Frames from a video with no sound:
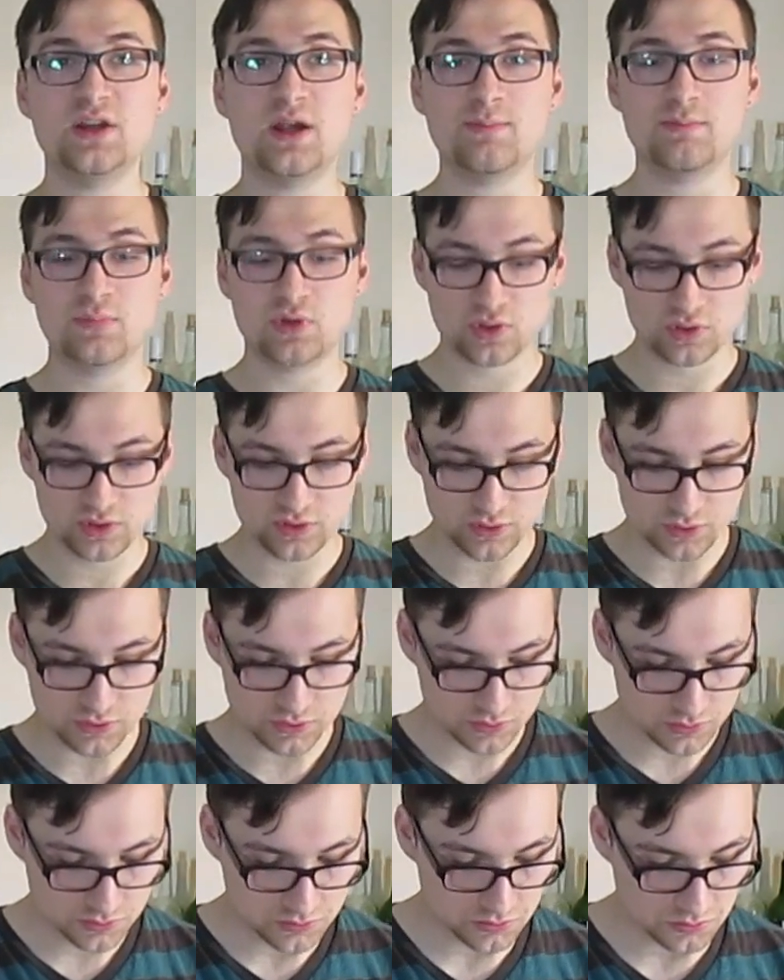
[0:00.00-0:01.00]
number
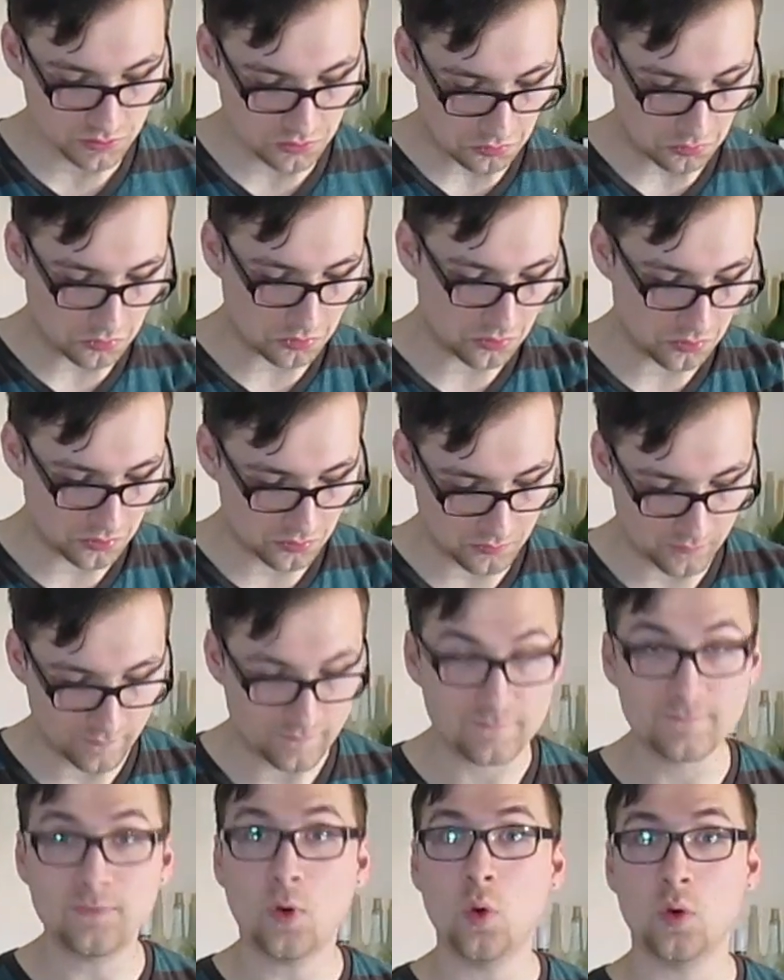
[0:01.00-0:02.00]

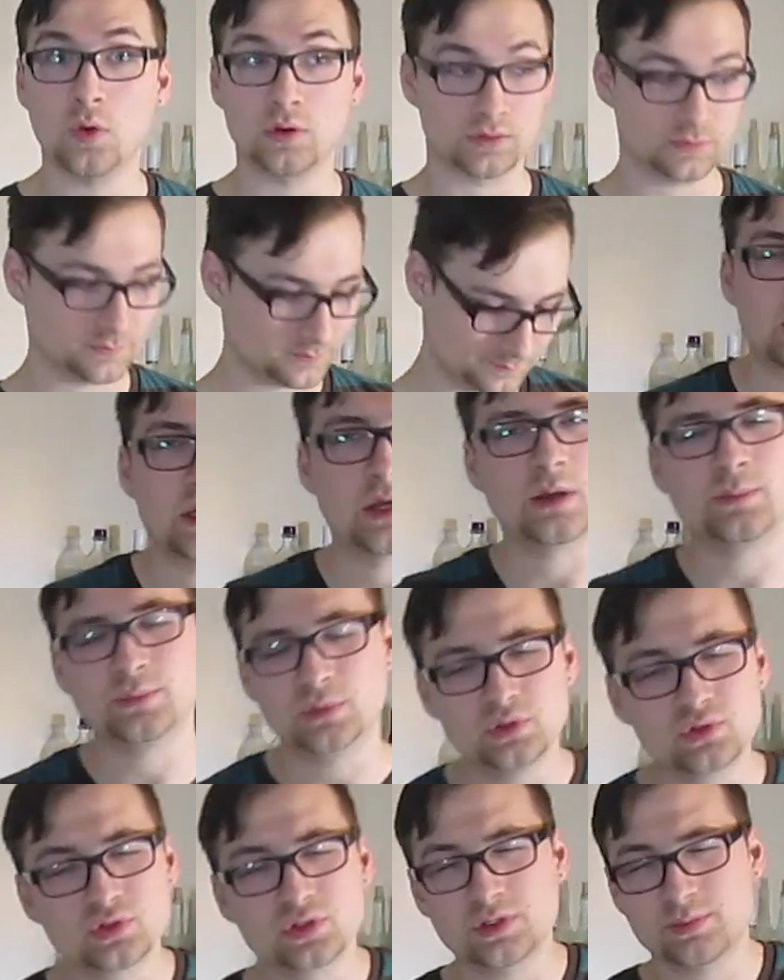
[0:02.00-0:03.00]
4. Now I'm
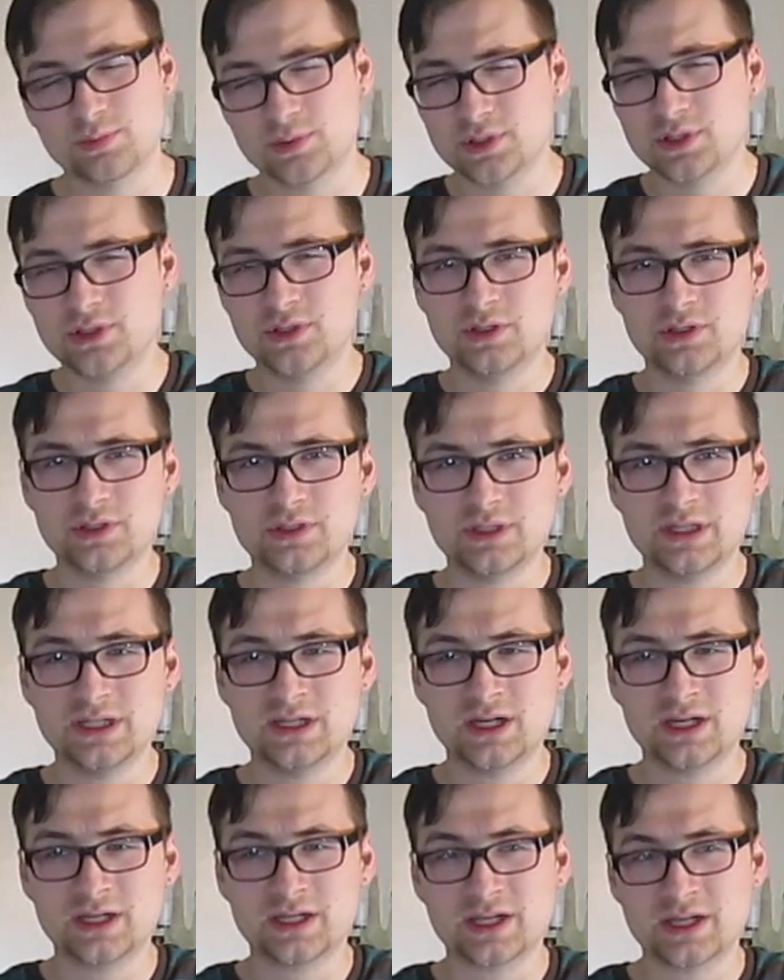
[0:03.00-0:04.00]
usually pretty good at
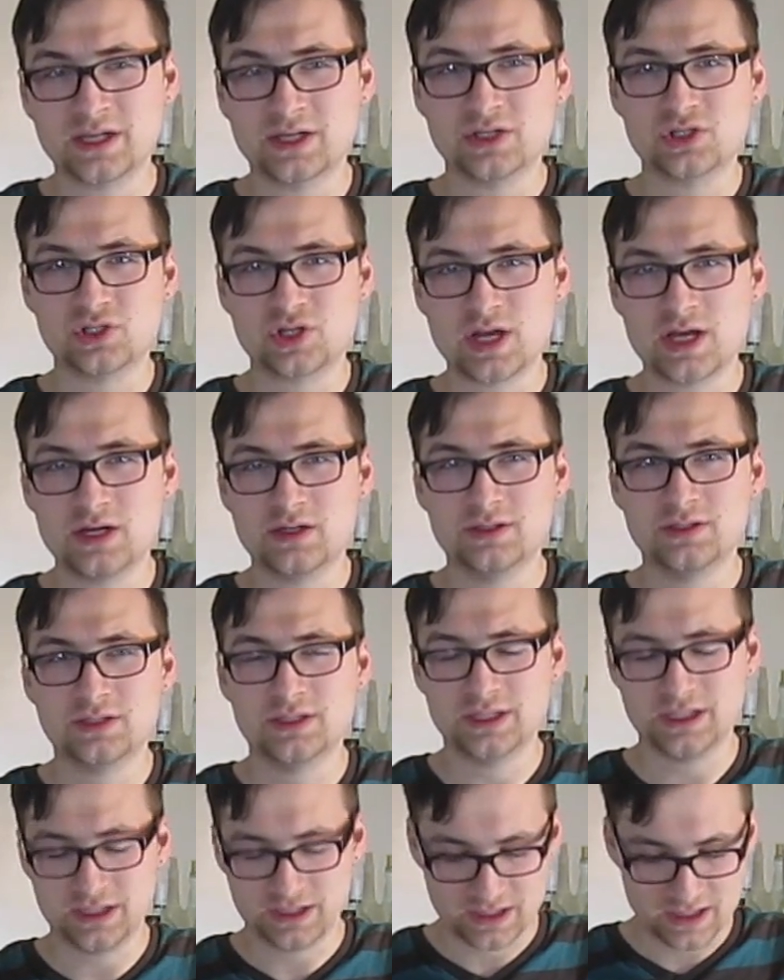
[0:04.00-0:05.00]
not getting shell
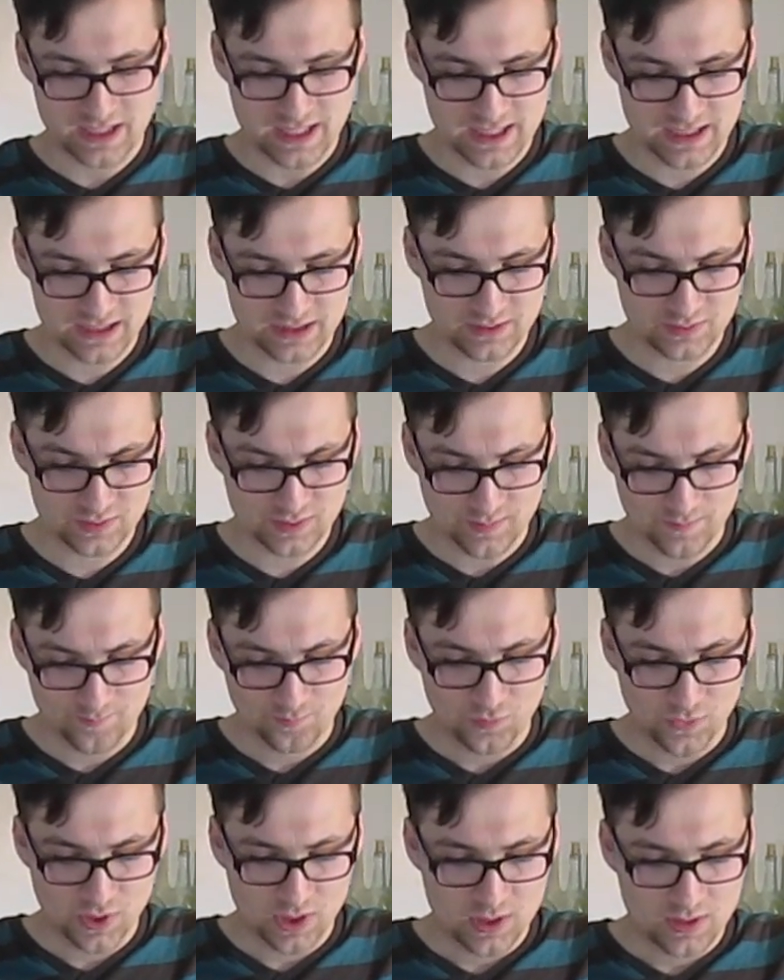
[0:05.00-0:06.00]
in the eggs,
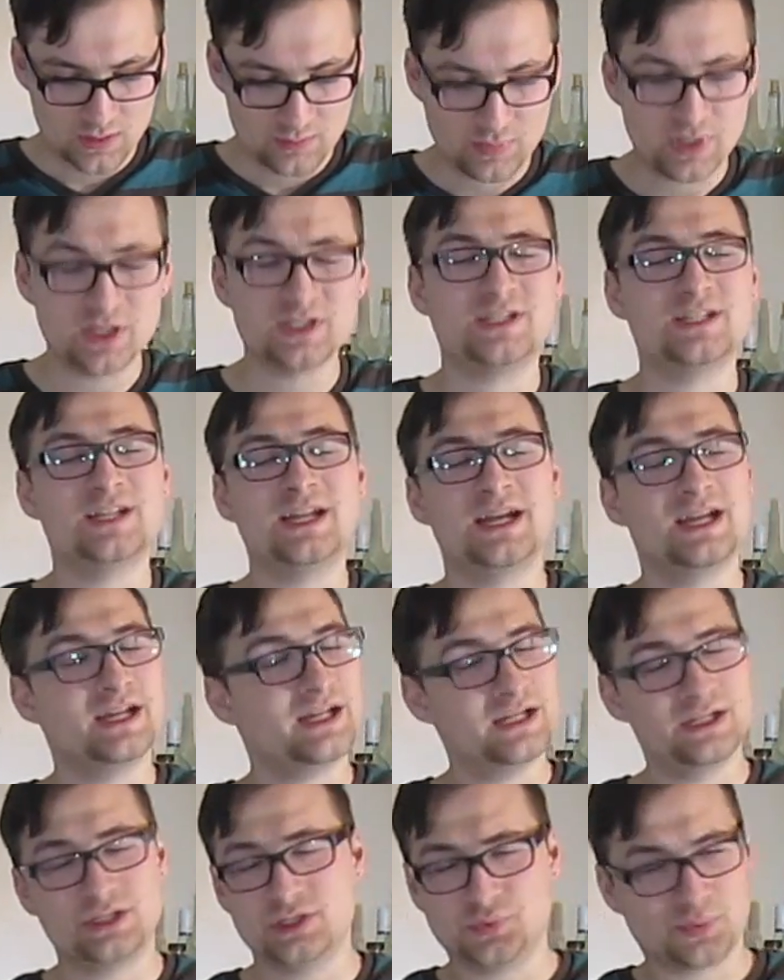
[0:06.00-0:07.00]
but today
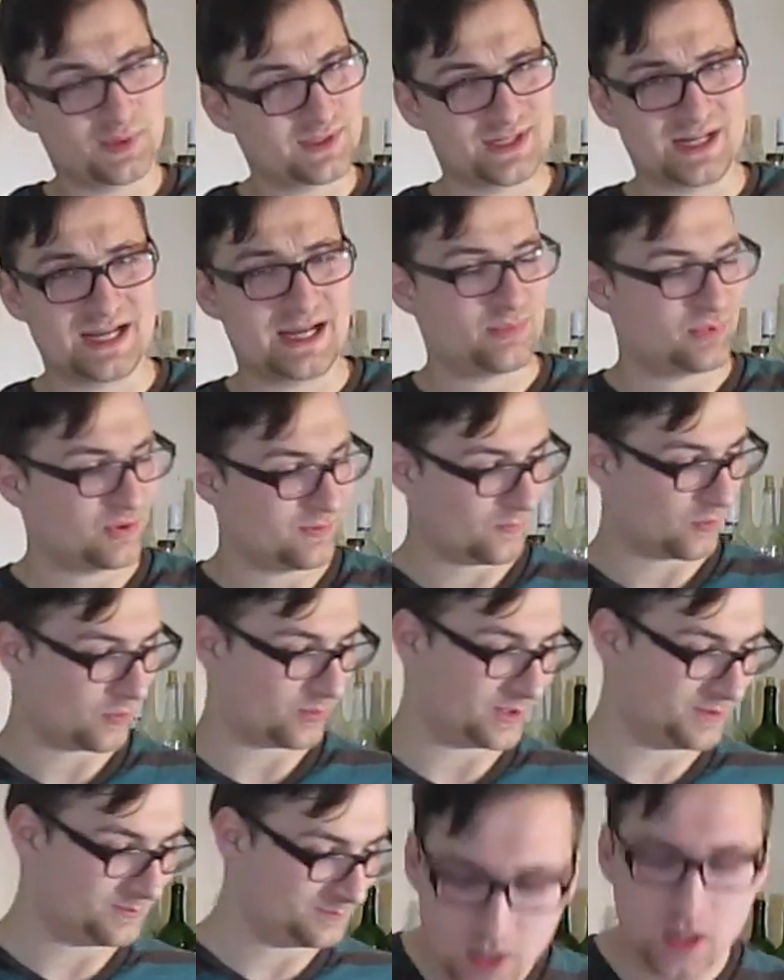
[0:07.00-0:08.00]
it just wasn't happening for
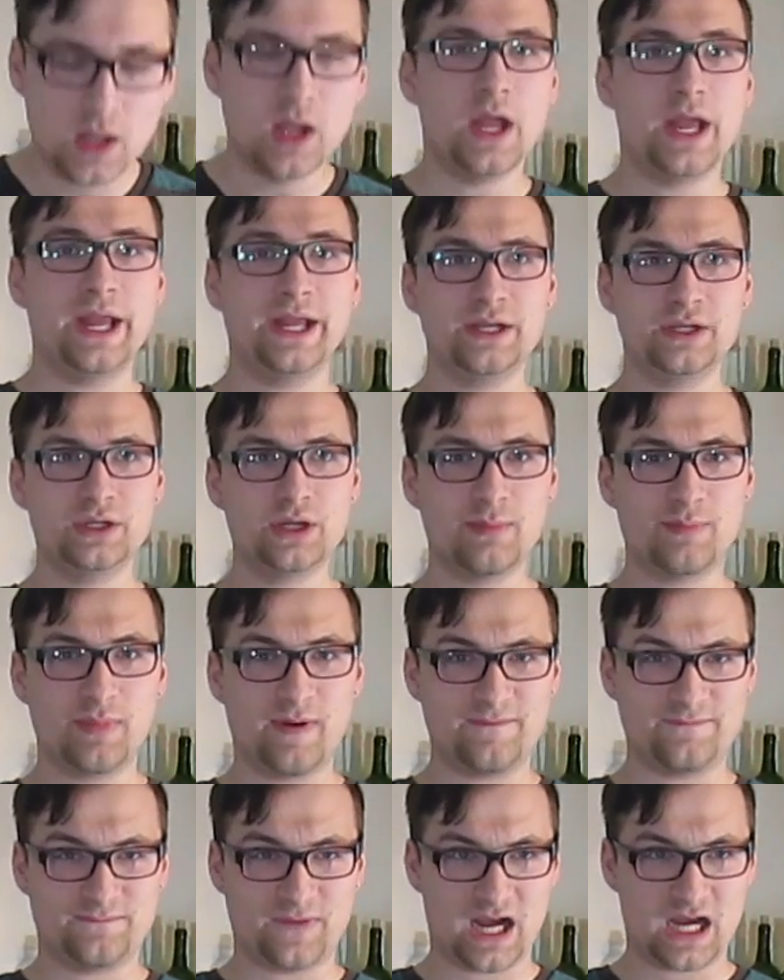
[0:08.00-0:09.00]
me. Egg number
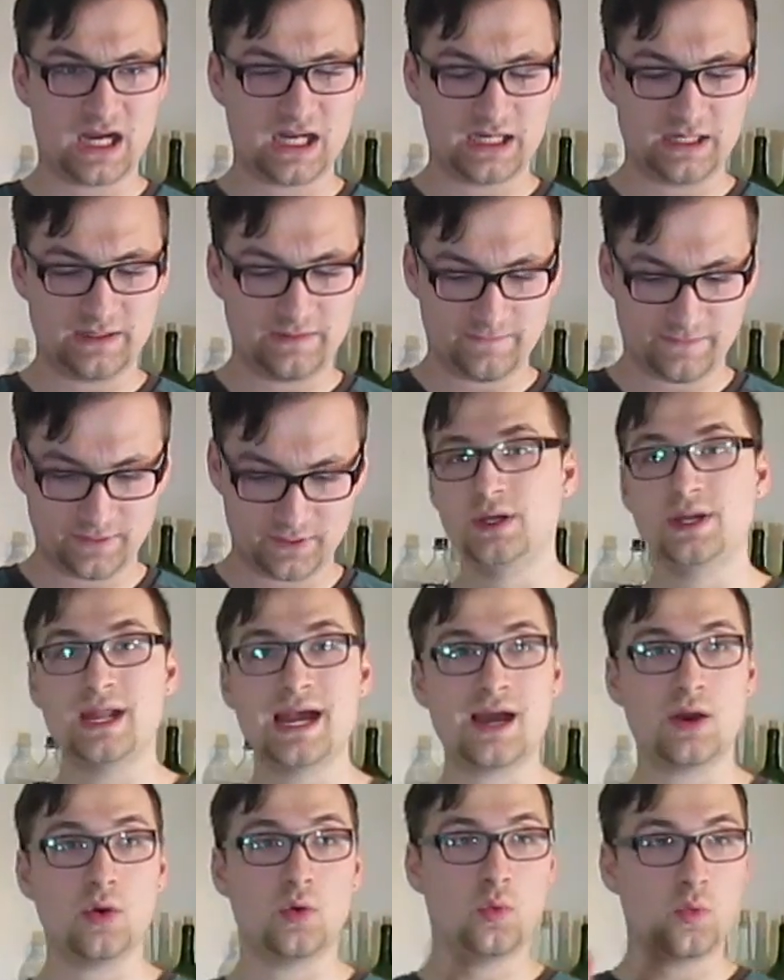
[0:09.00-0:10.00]
5.
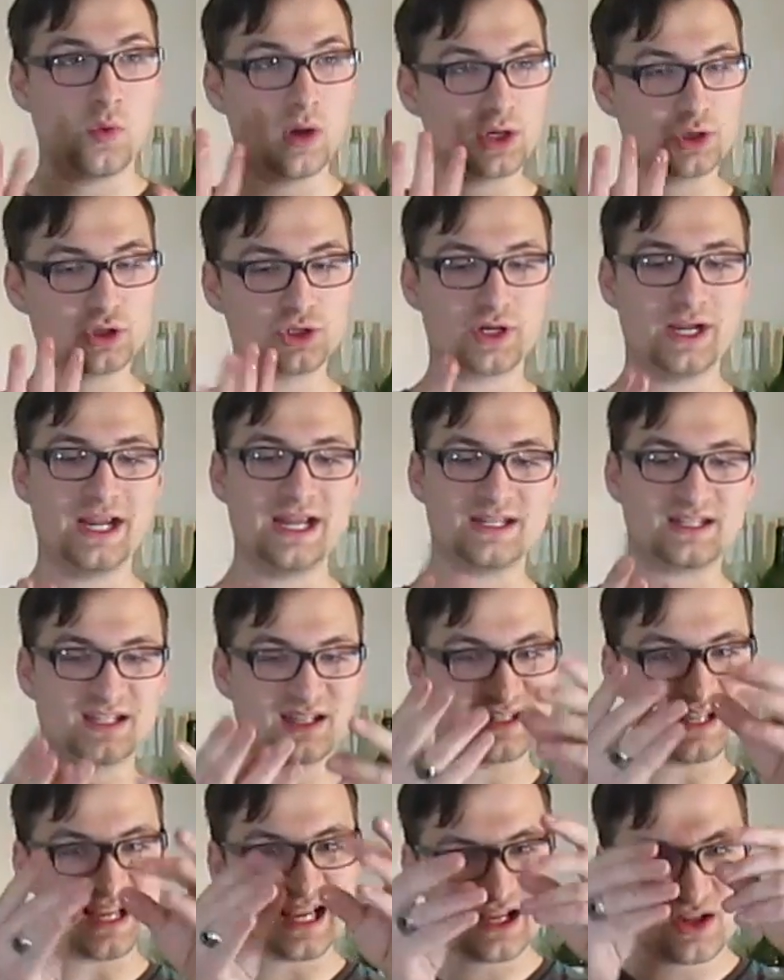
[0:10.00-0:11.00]
Now, wash your hands
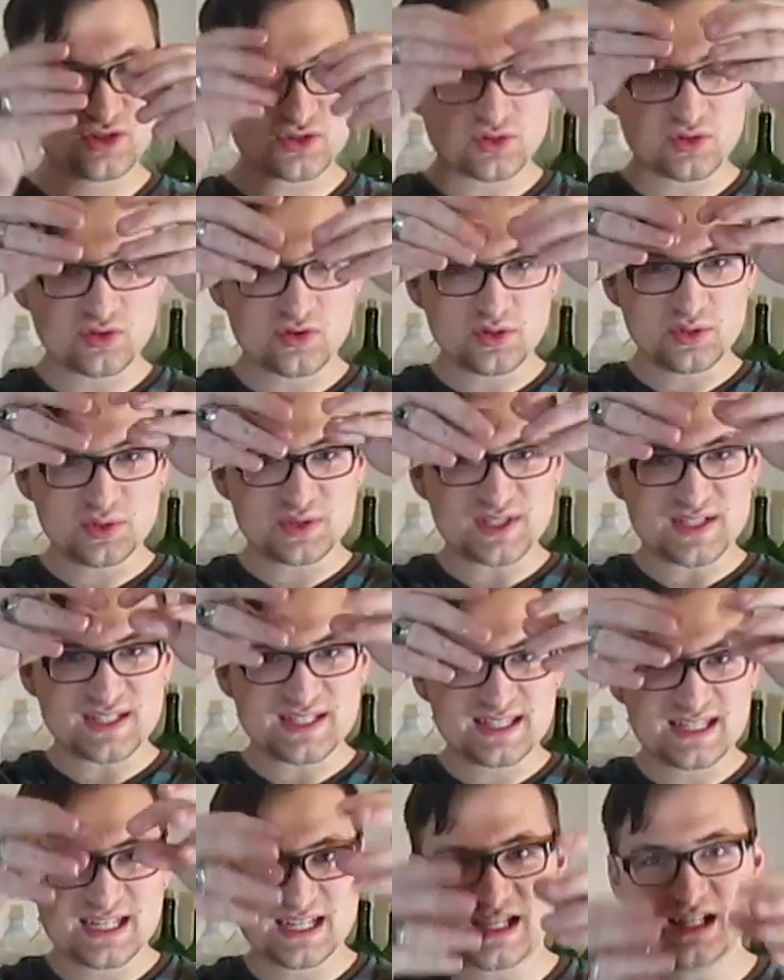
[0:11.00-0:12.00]
because eggs are gross and
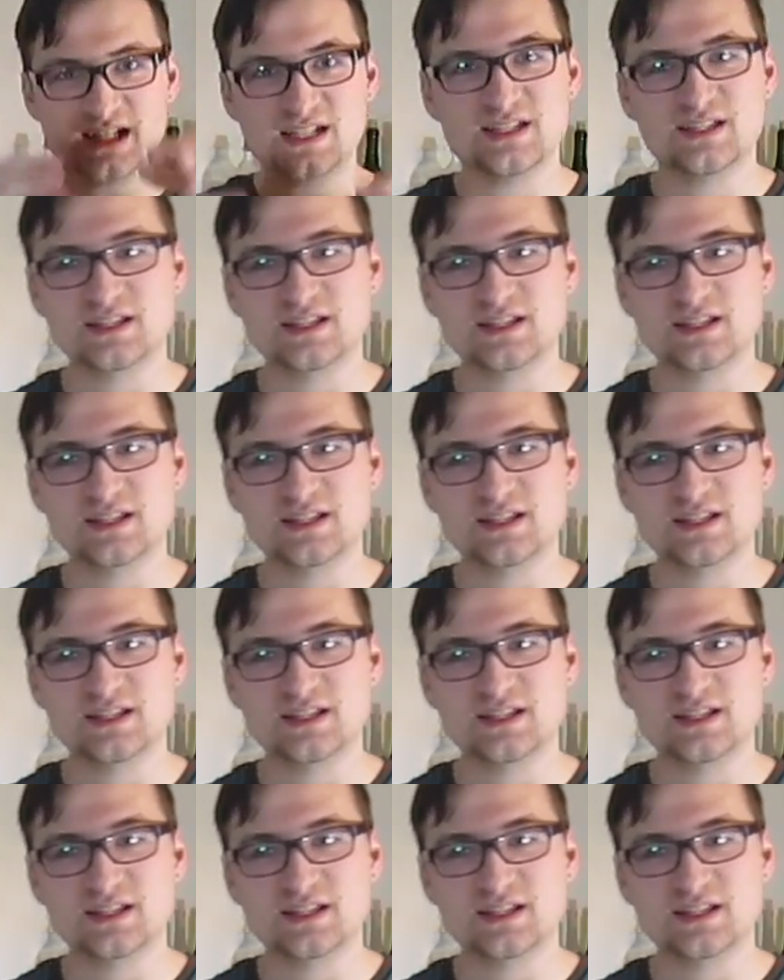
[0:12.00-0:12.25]
sticky and